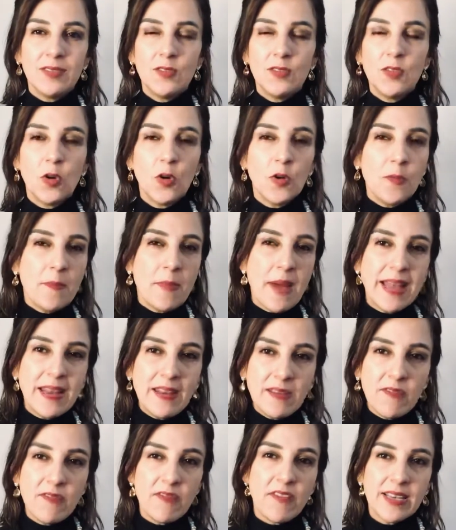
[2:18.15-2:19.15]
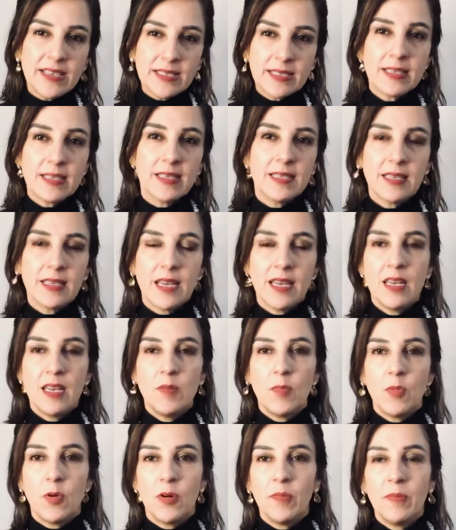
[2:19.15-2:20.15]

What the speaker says: don't manifest us anymore.